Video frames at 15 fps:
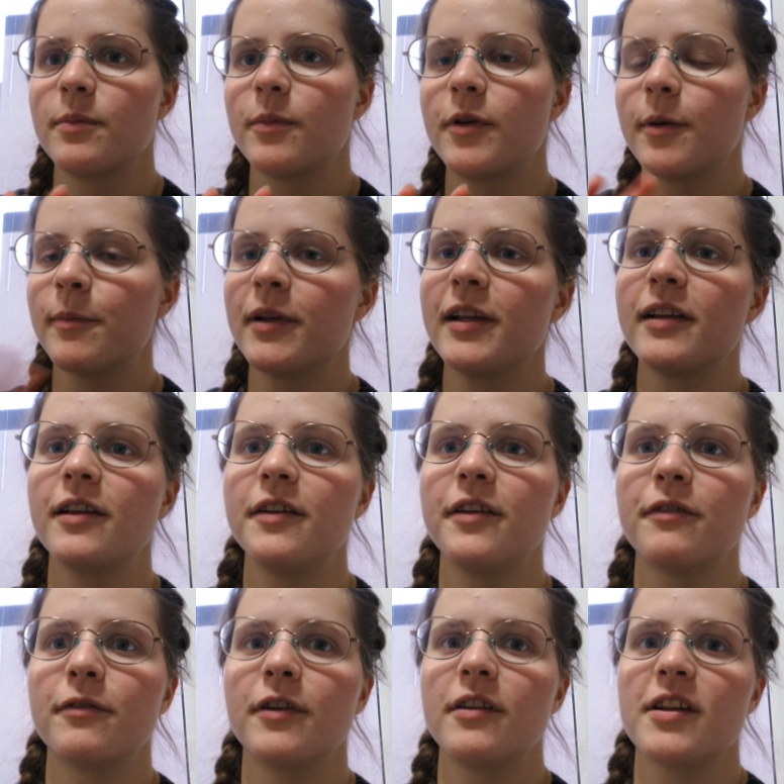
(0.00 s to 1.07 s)
completely
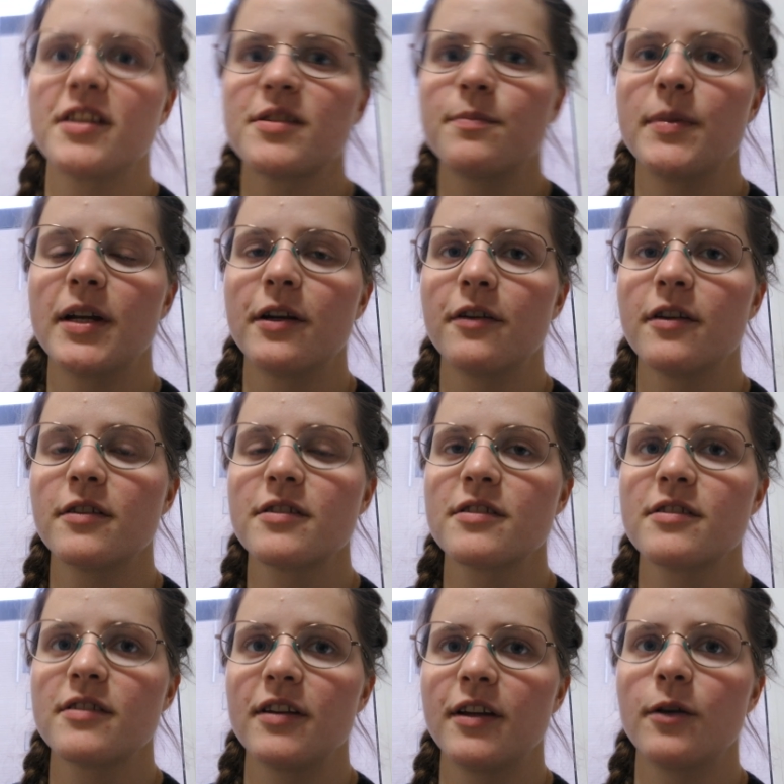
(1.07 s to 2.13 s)
different
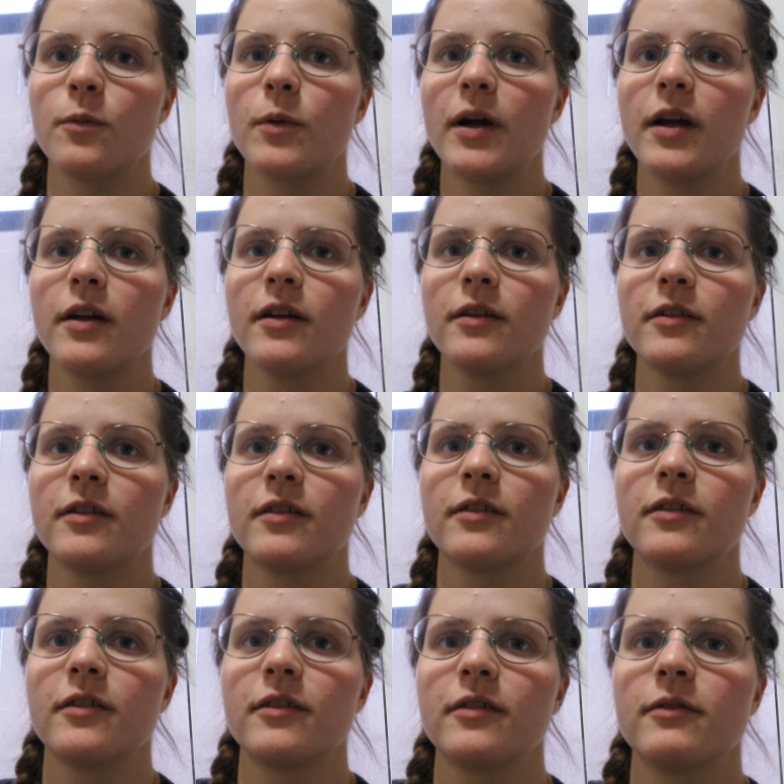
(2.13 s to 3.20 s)
experience in a way,
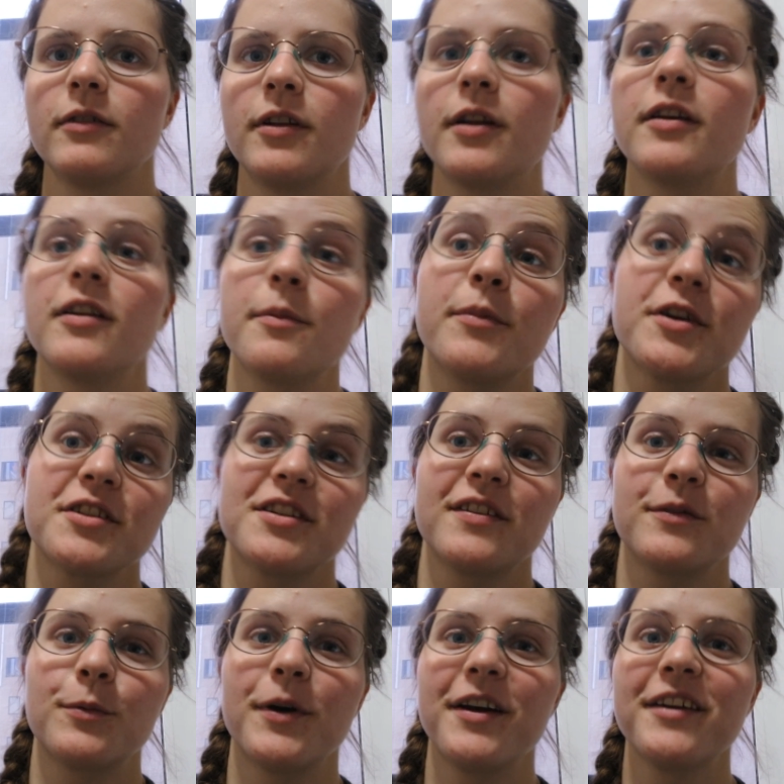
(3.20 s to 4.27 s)
in a
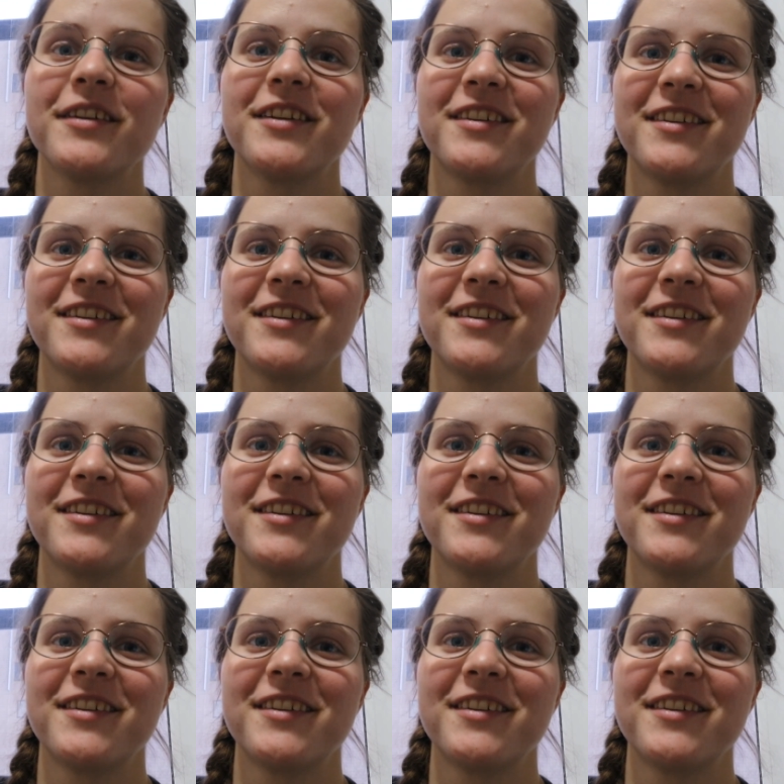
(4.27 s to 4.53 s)
positive way.